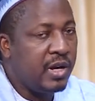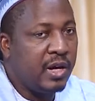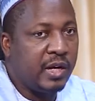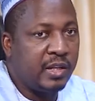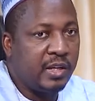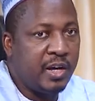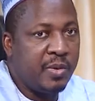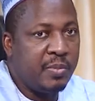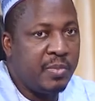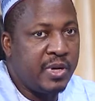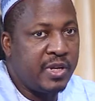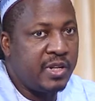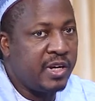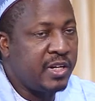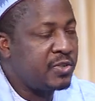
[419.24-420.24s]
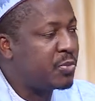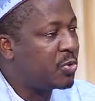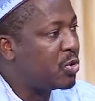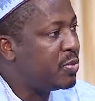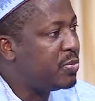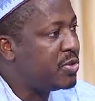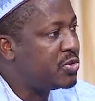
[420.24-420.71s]
and government has
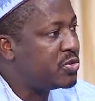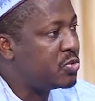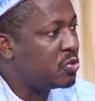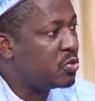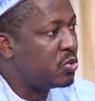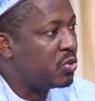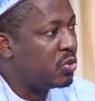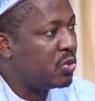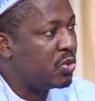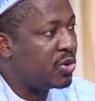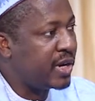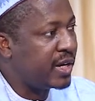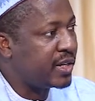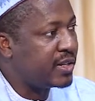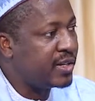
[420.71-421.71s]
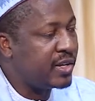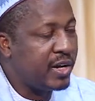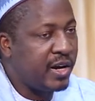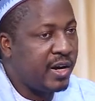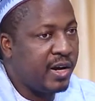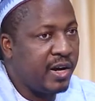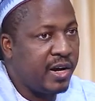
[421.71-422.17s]
promised to look at
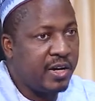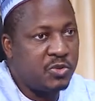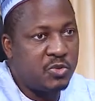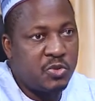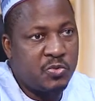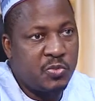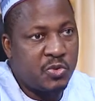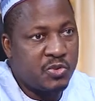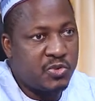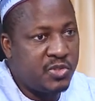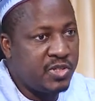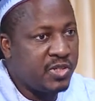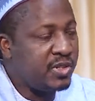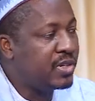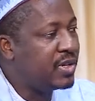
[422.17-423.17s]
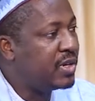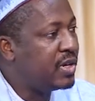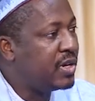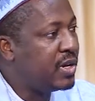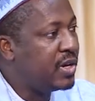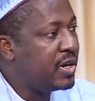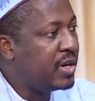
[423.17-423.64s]
ASUU's position
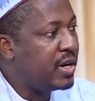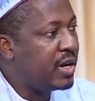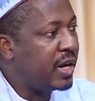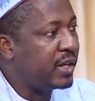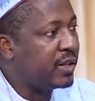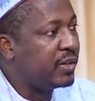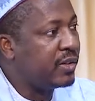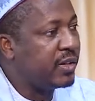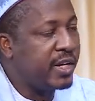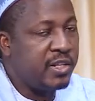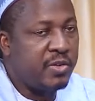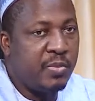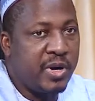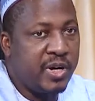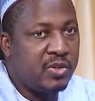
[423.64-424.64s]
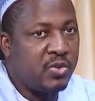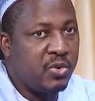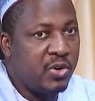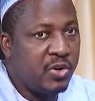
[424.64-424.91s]
and get back to